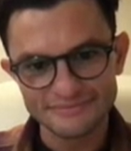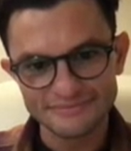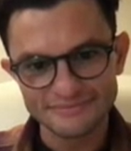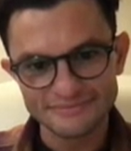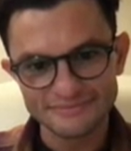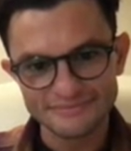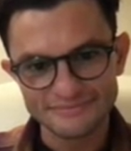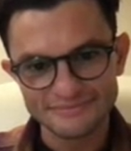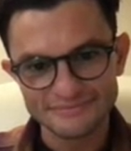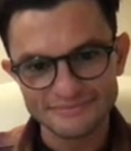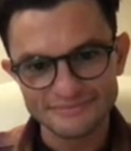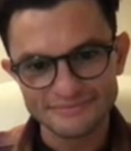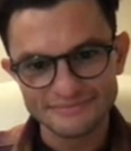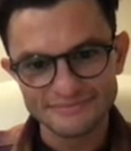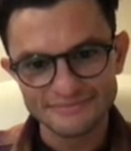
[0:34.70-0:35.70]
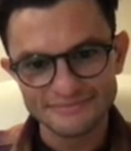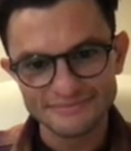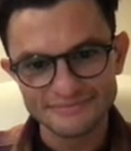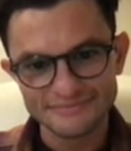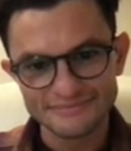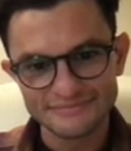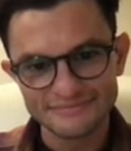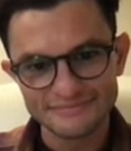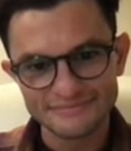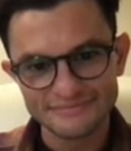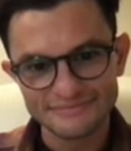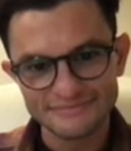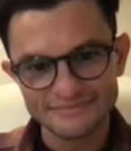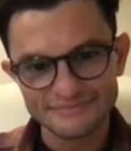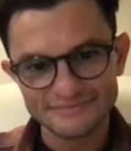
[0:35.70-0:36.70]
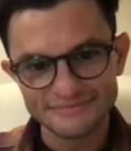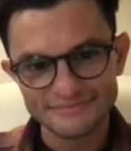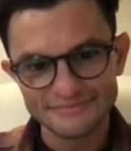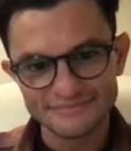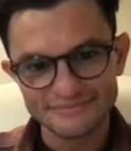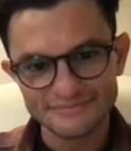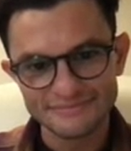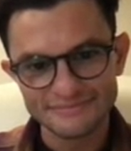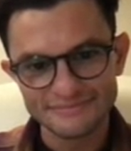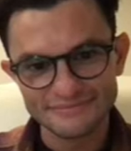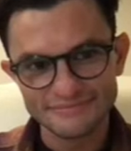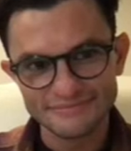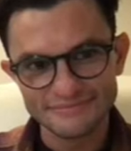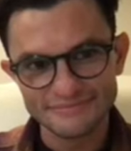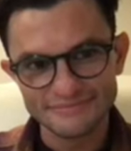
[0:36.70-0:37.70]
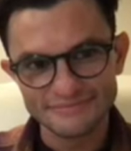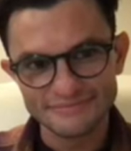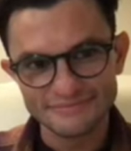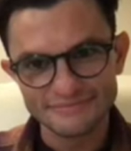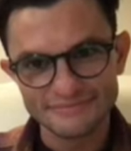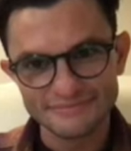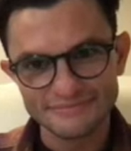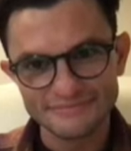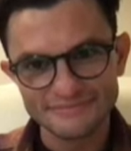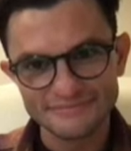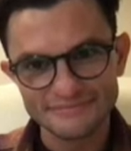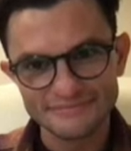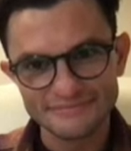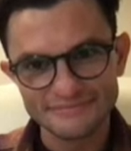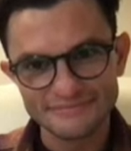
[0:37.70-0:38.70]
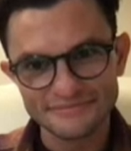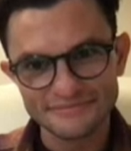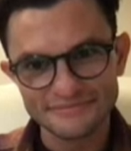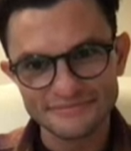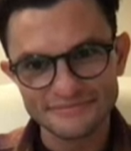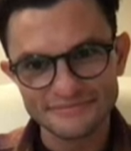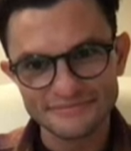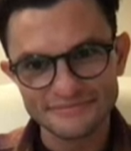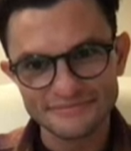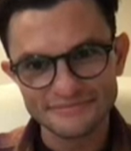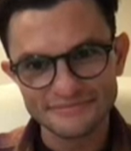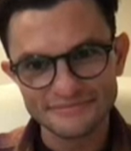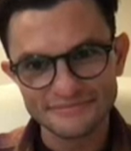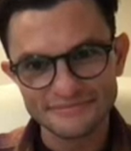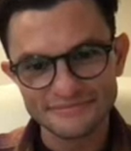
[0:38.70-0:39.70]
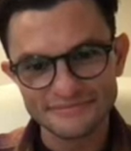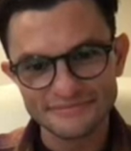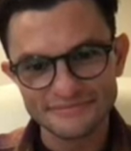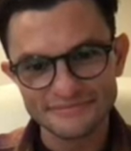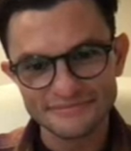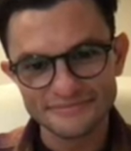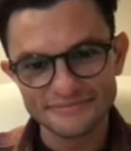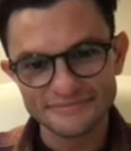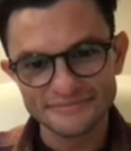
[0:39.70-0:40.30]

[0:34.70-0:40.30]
(silent)